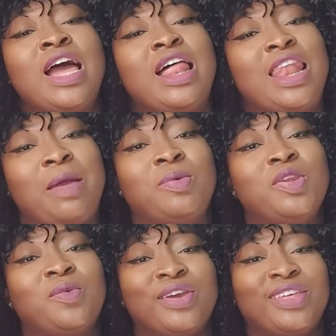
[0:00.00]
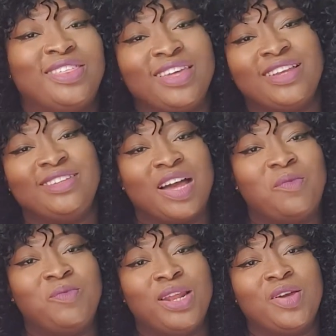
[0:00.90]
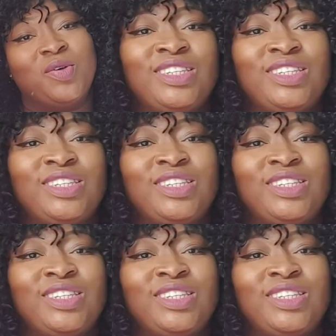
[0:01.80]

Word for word: let me know what you think down below